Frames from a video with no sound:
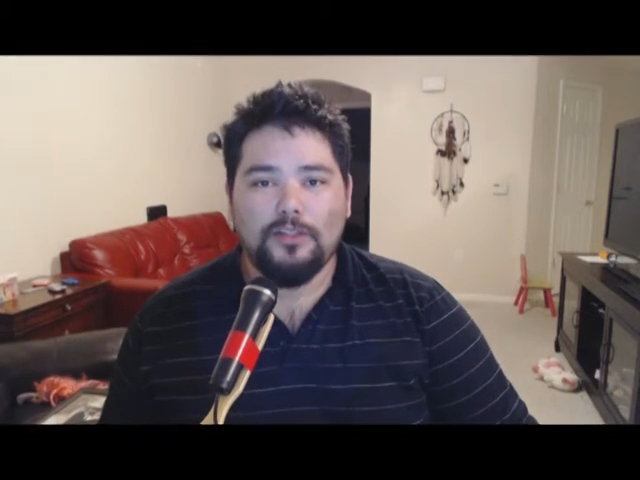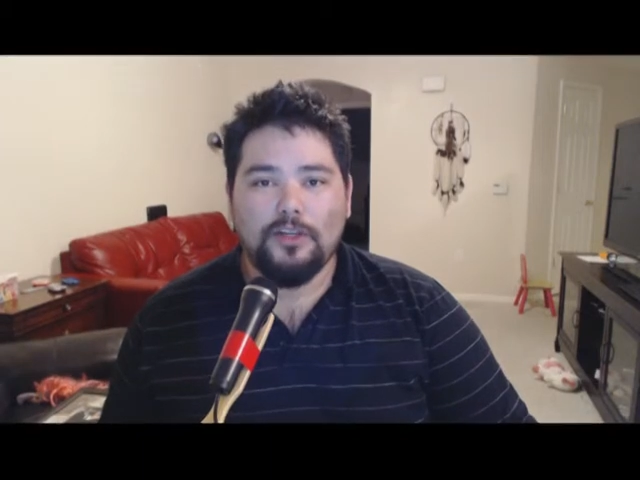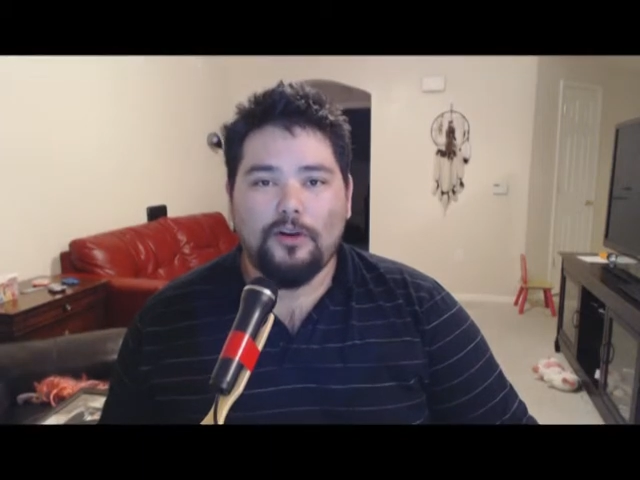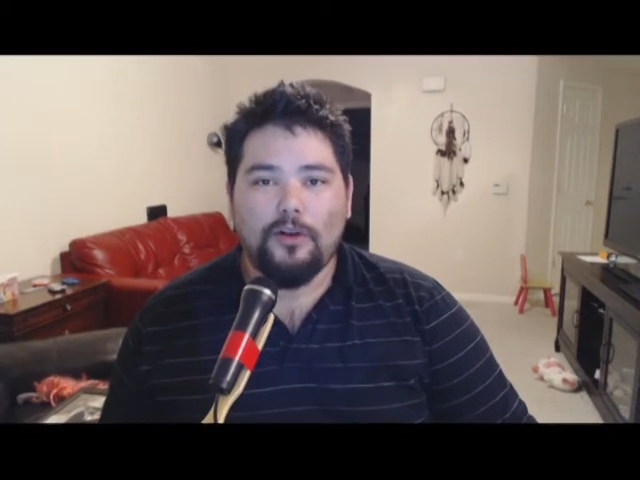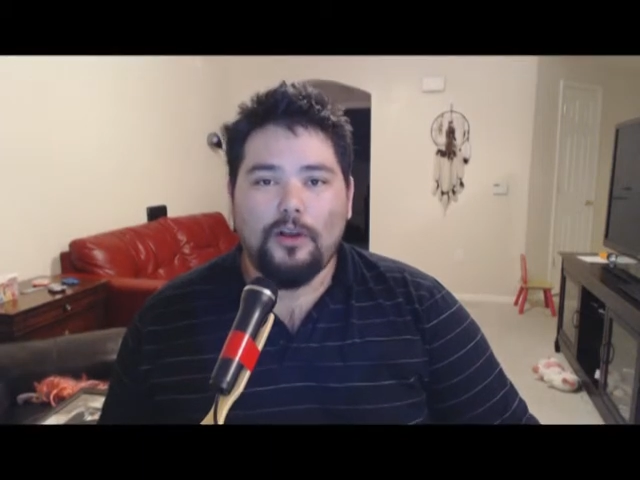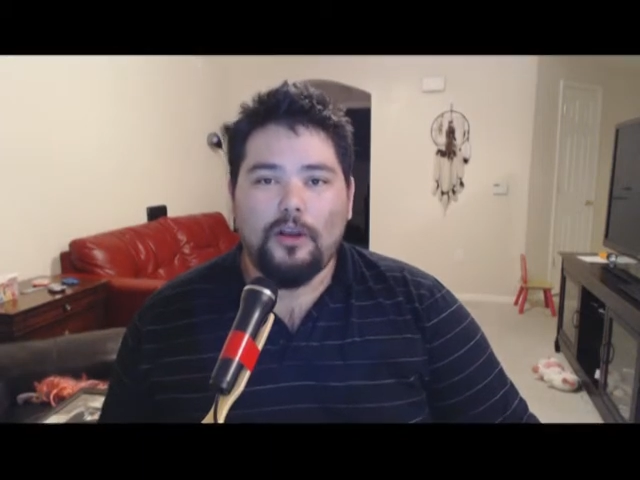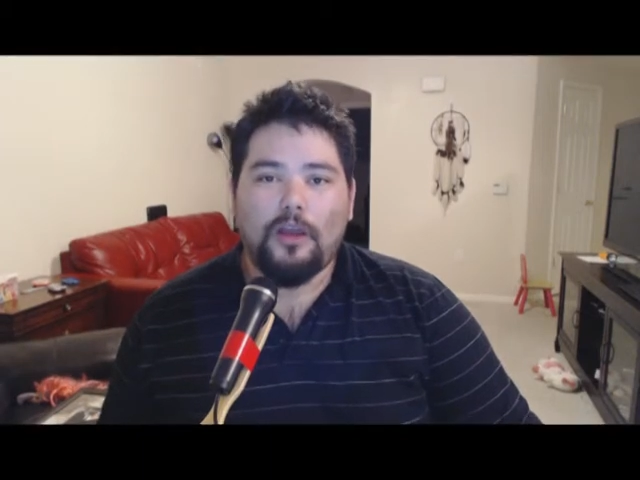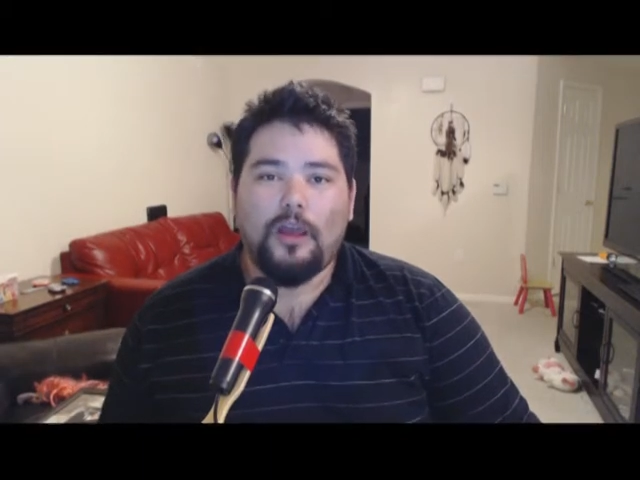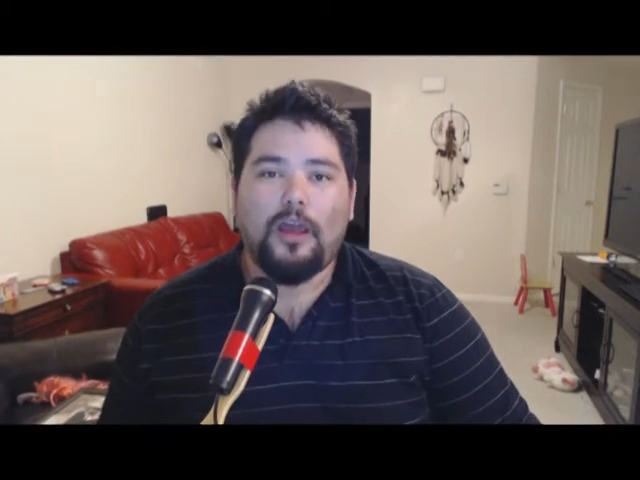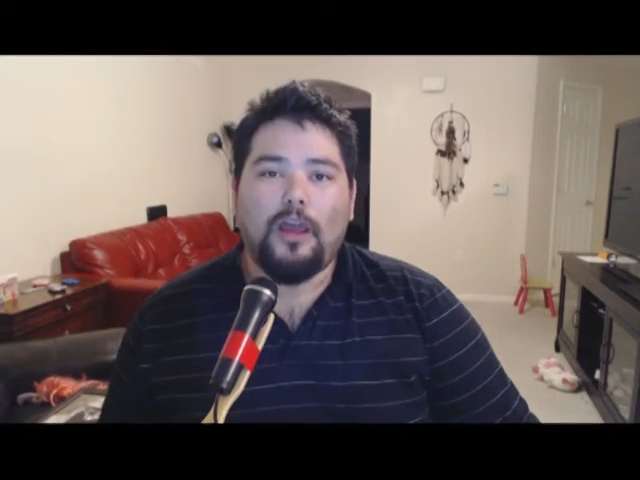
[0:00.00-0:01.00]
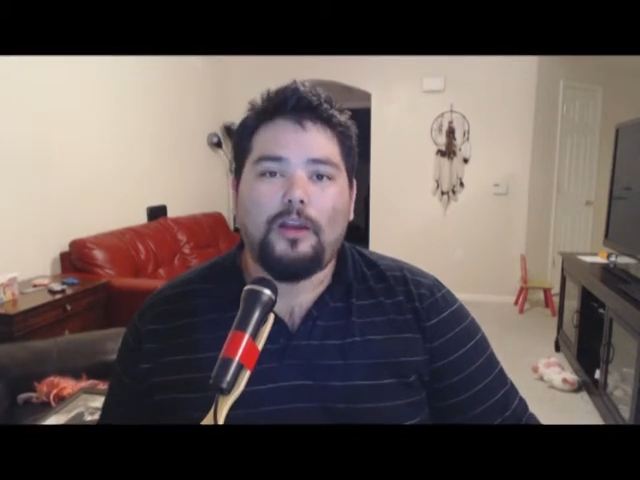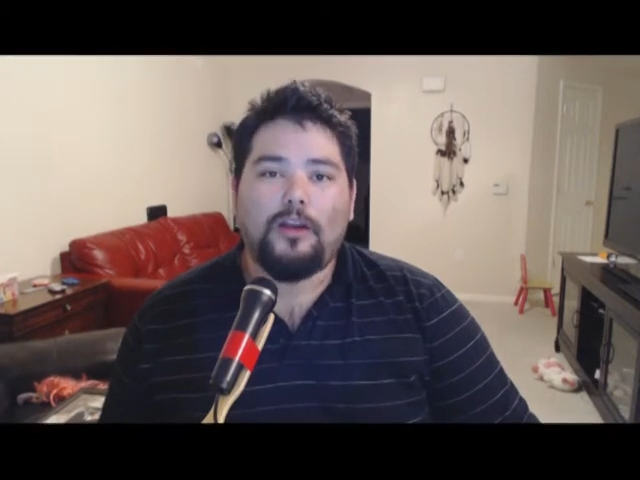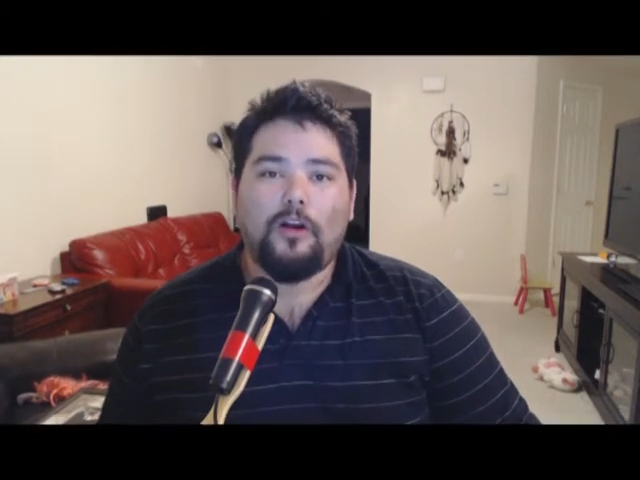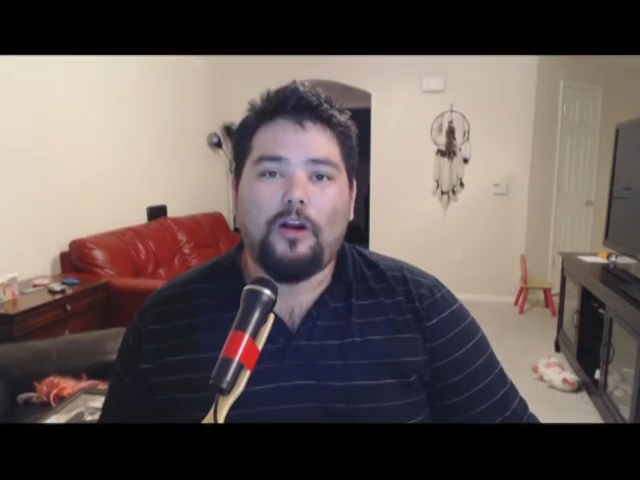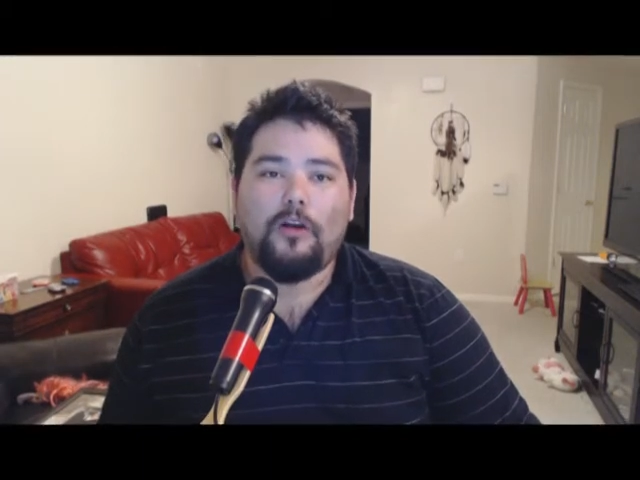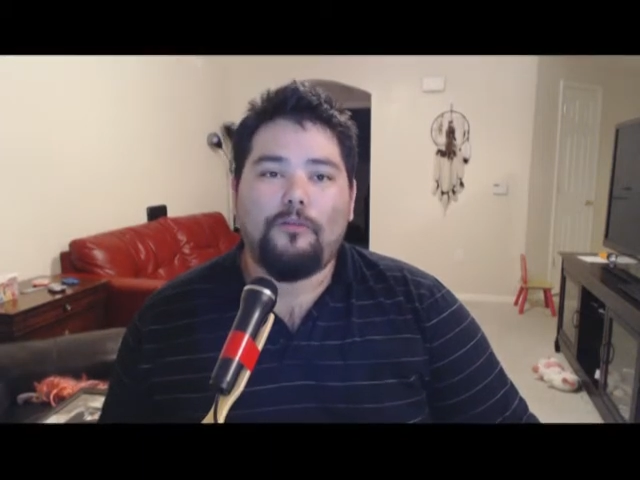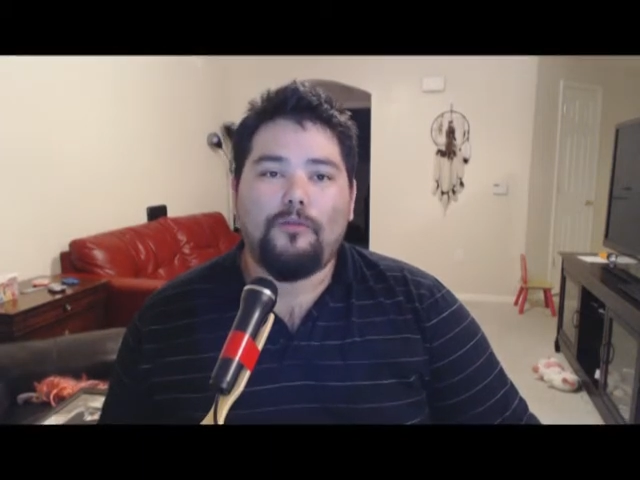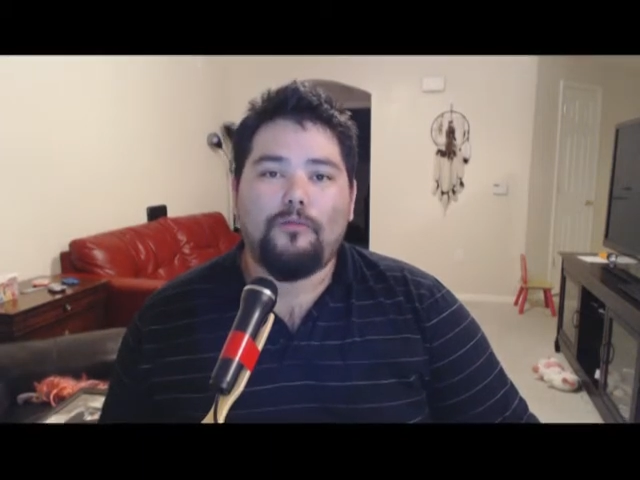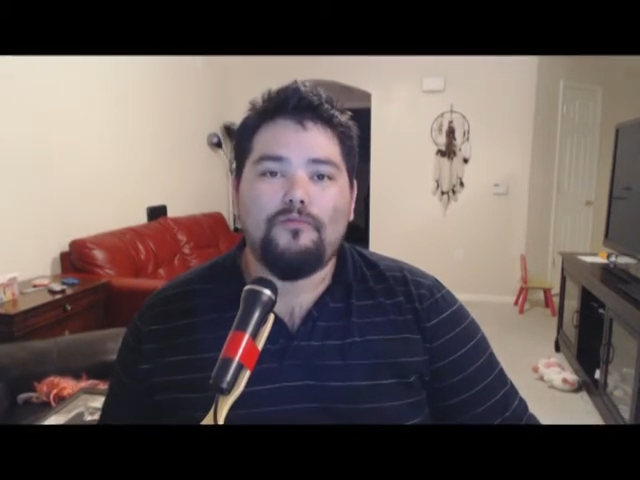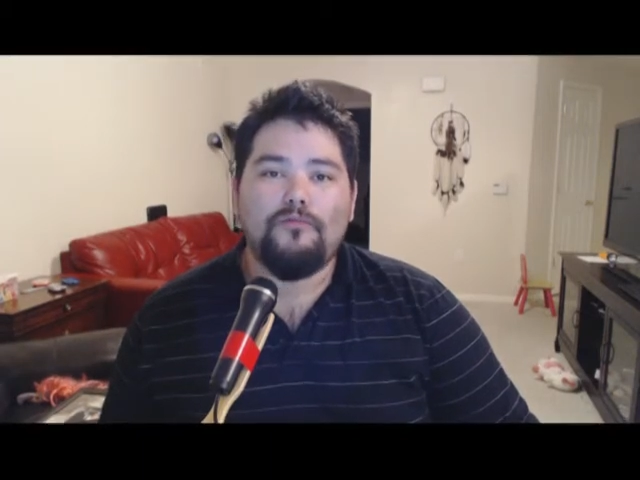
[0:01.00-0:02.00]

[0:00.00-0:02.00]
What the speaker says: this year and are